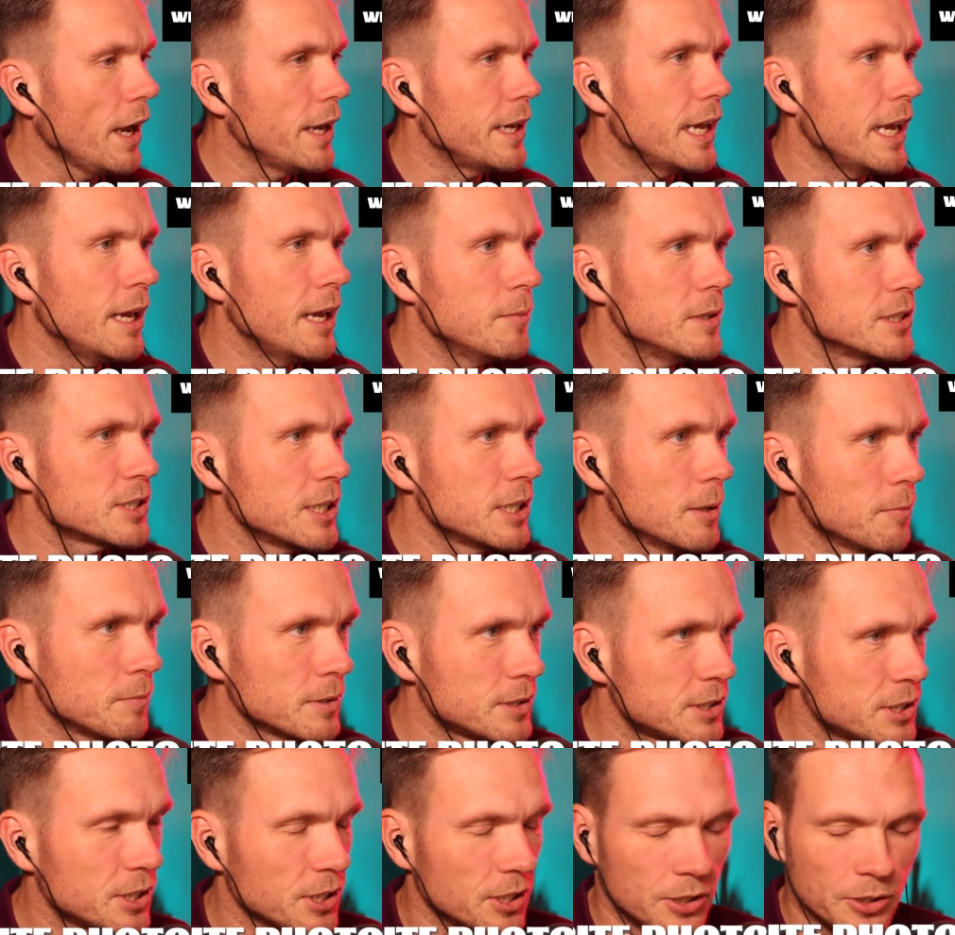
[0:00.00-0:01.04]
Image number
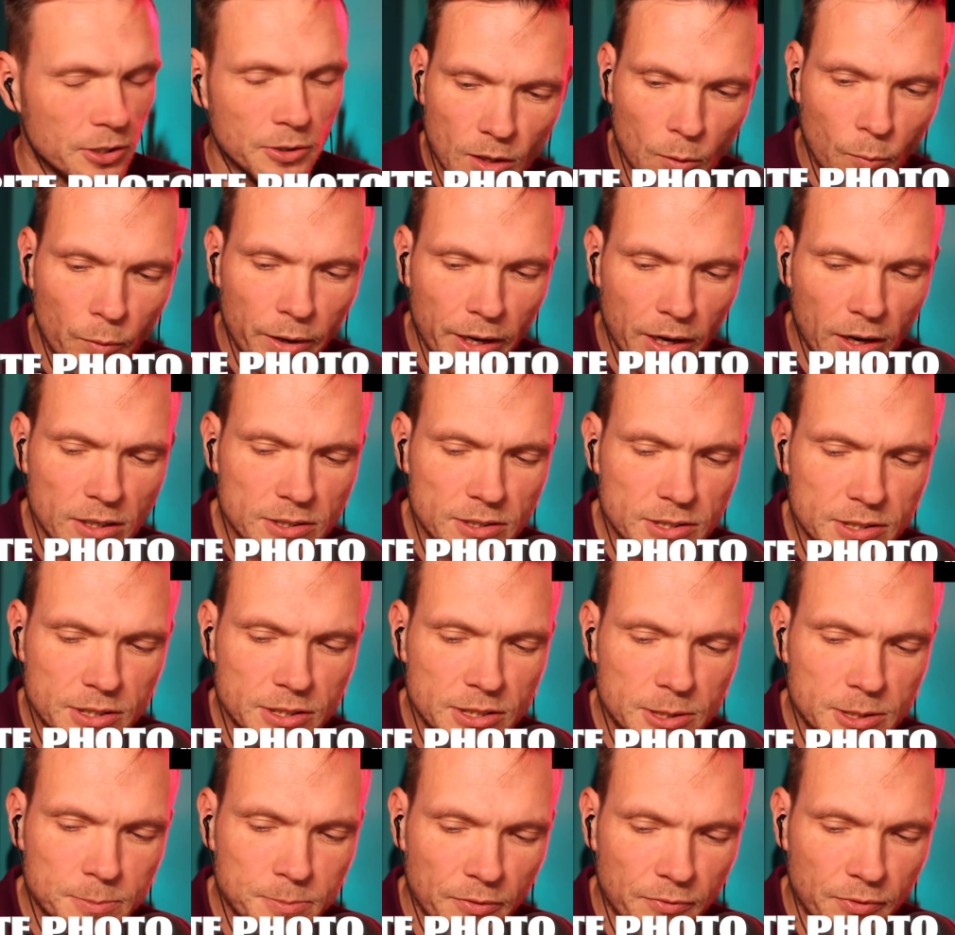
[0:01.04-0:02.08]
two, we ask you
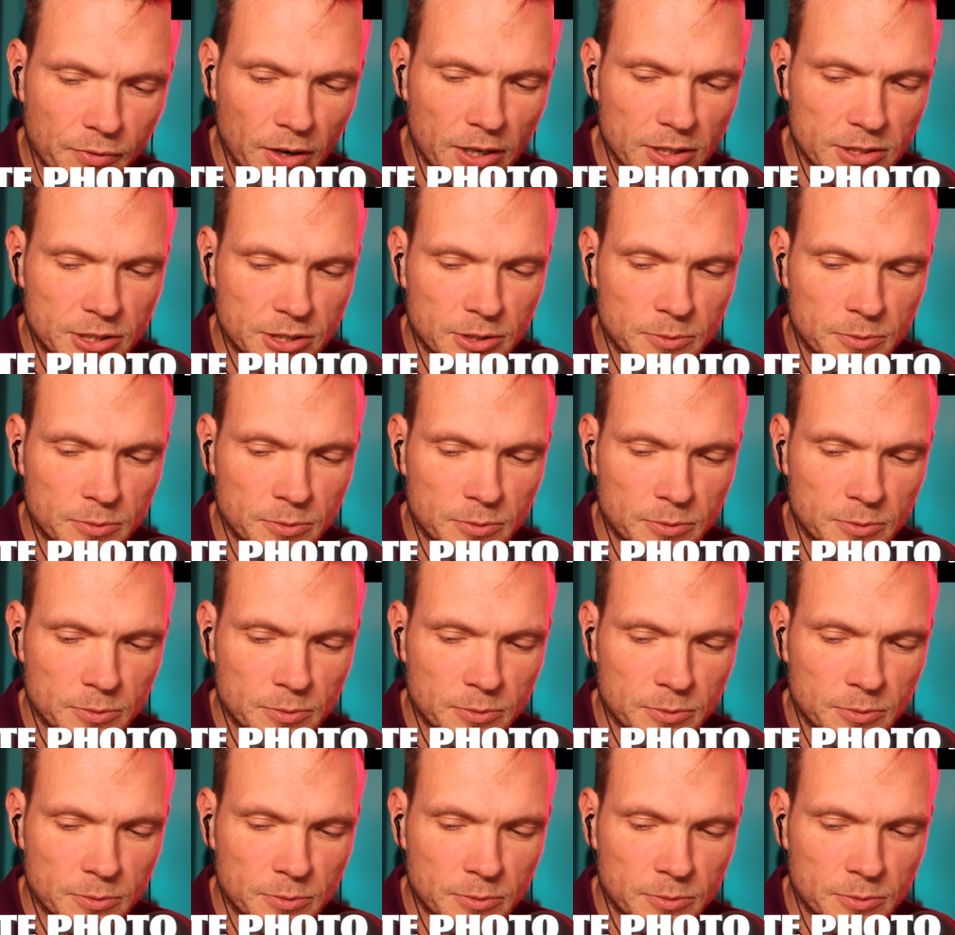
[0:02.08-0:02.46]
to provide